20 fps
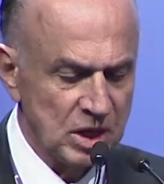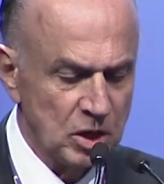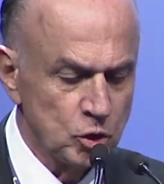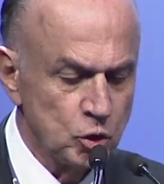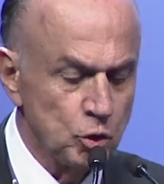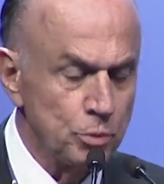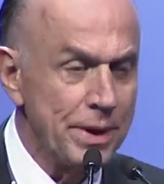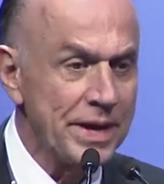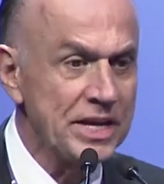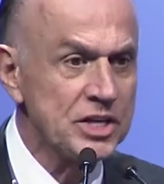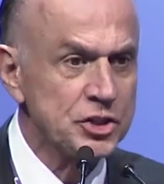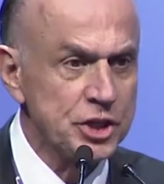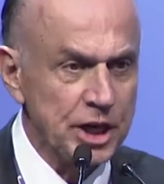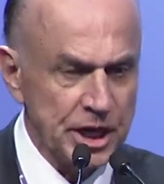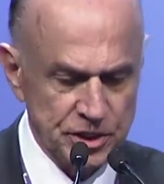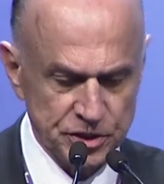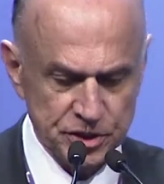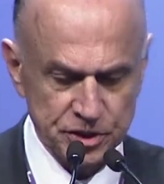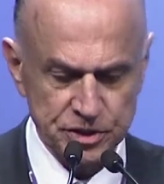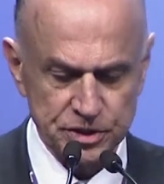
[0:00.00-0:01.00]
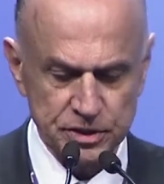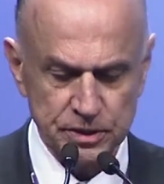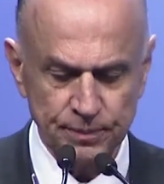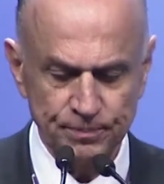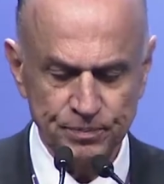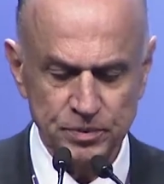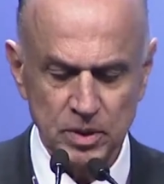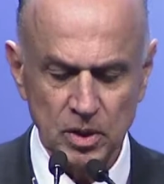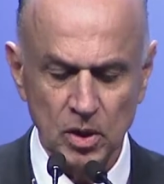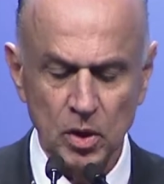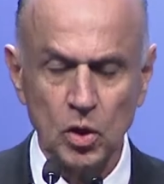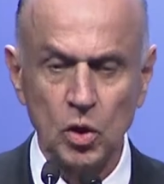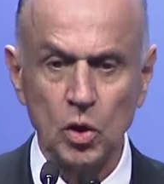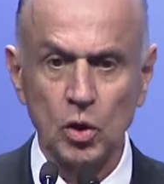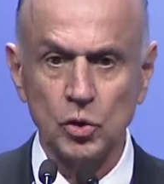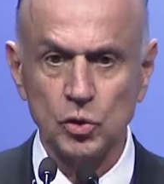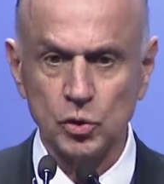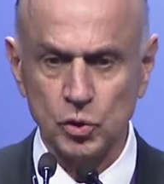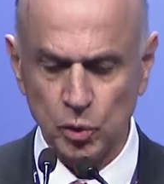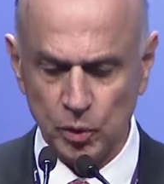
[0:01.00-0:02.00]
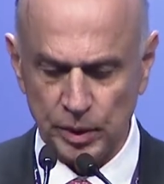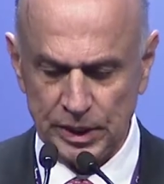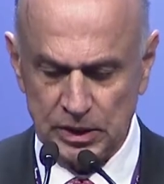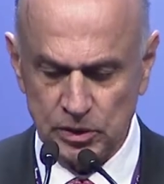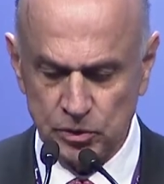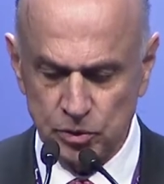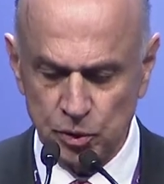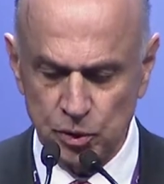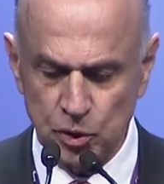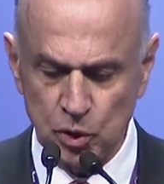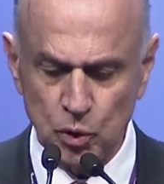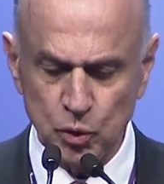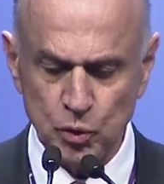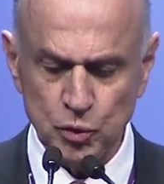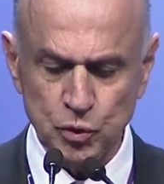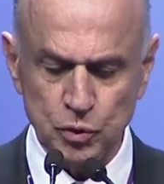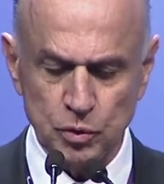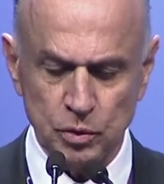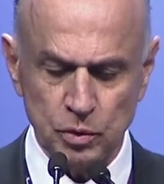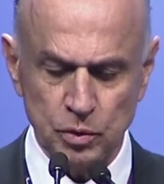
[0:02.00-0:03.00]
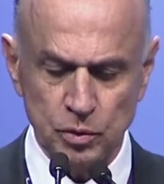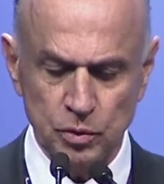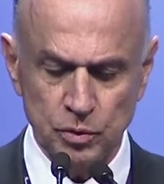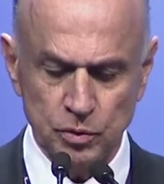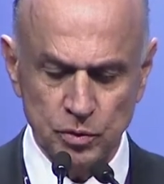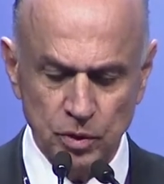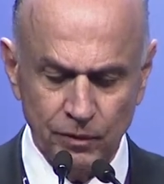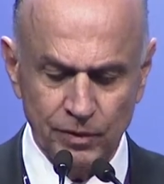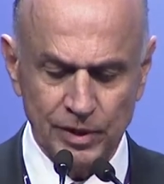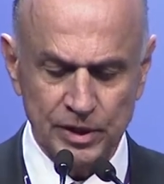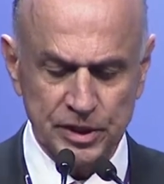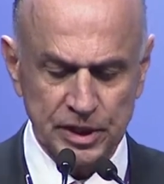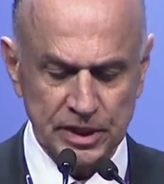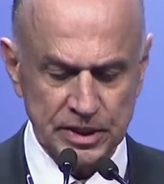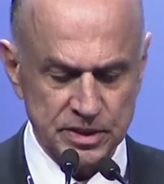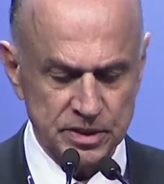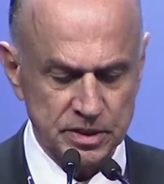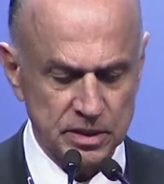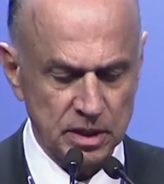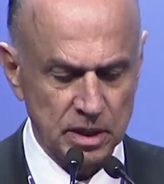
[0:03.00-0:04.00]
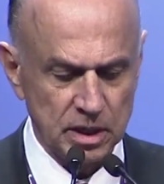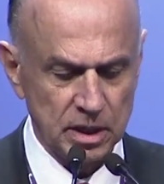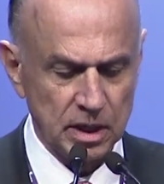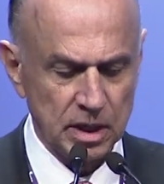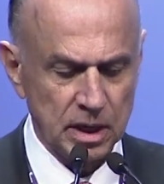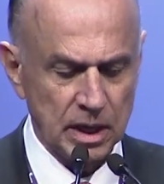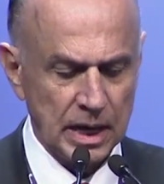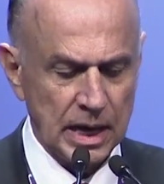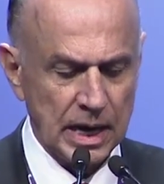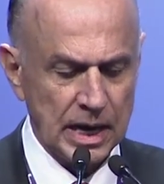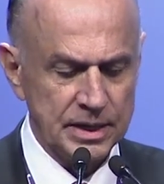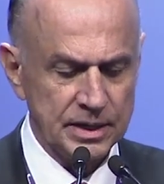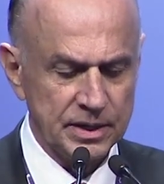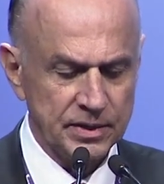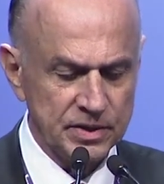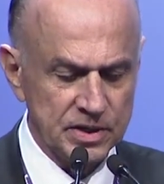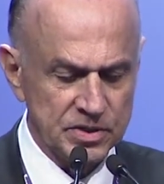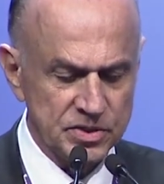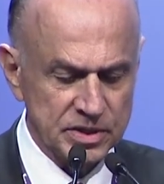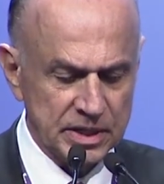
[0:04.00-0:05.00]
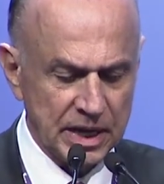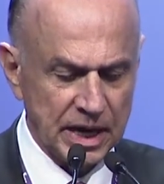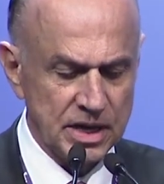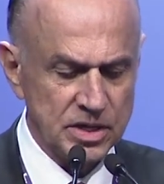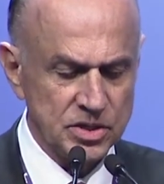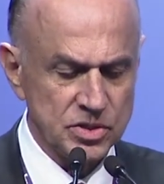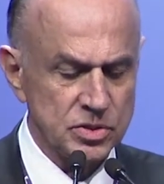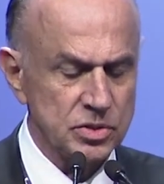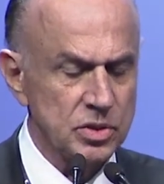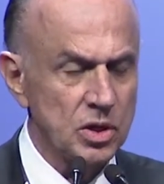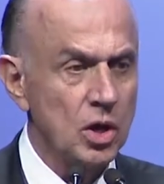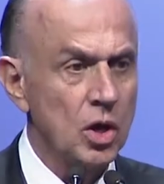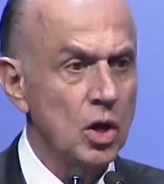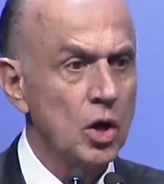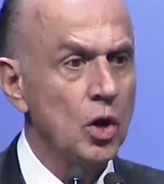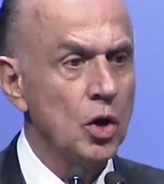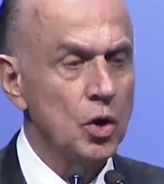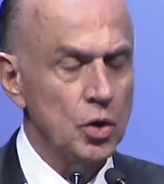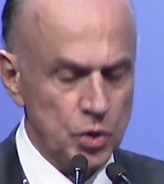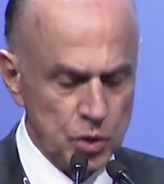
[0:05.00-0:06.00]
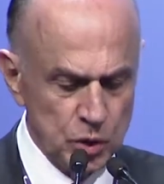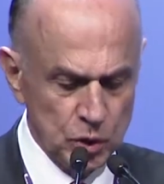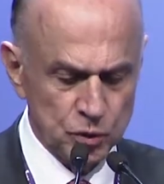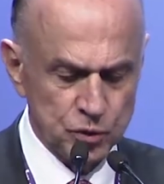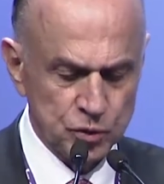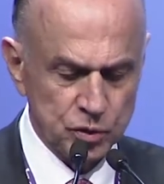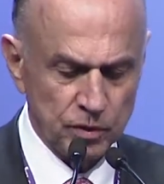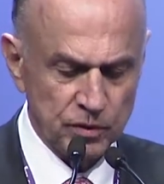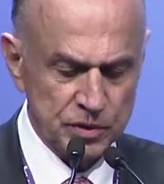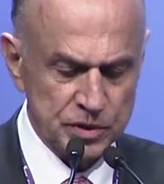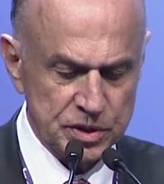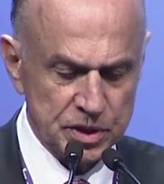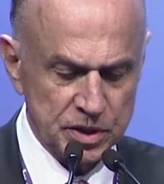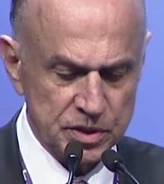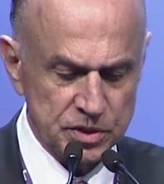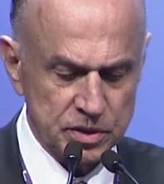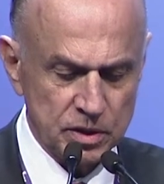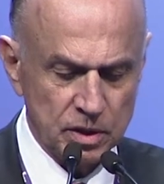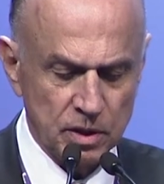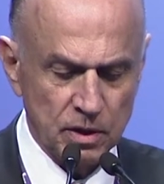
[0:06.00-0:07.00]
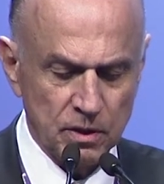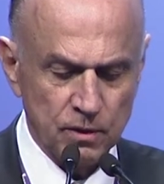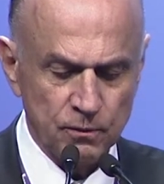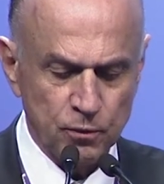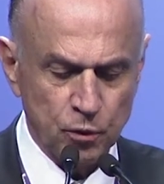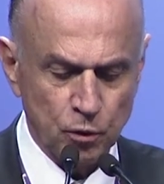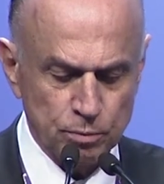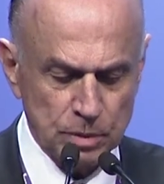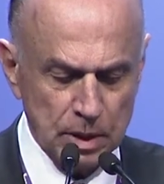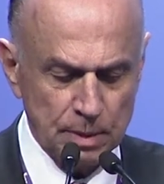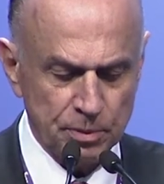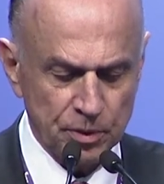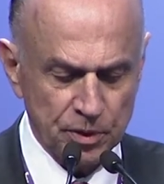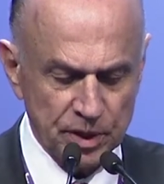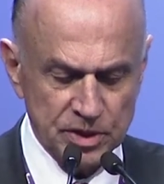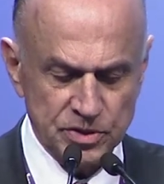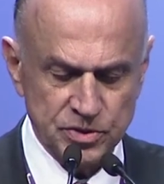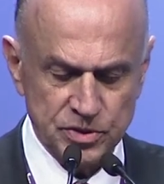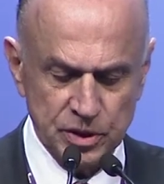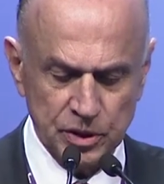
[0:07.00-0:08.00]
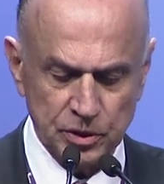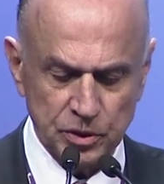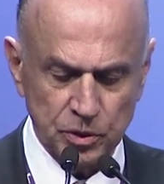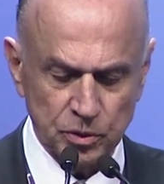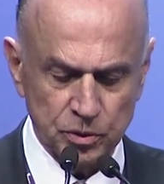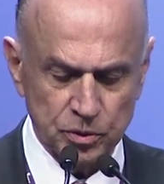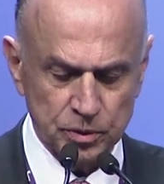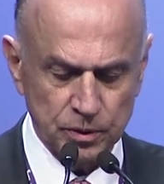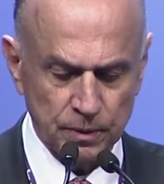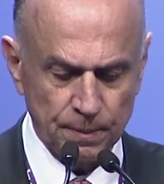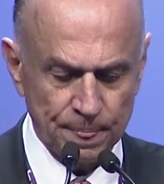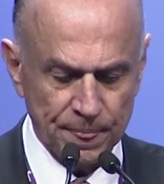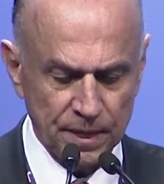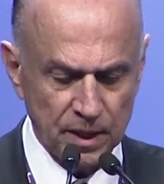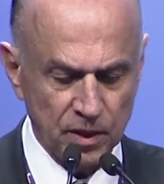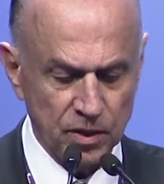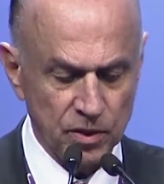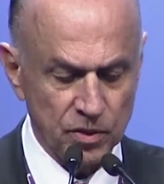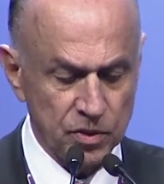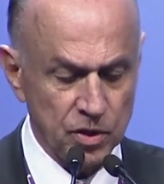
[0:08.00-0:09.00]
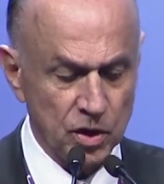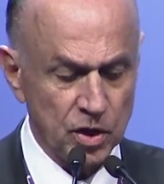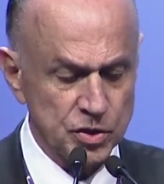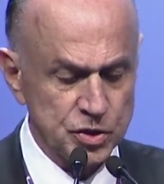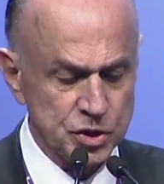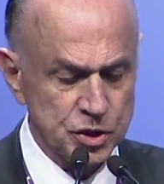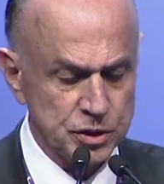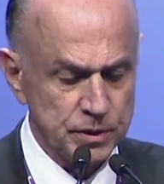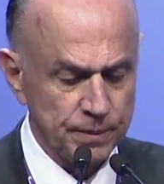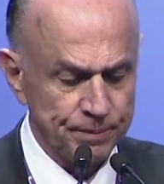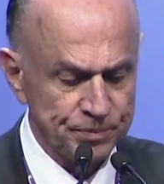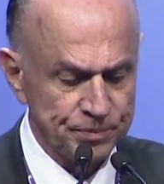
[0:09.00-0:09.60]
to make changes, to introduce novelties, and in this case, new services for member institutes. Thus,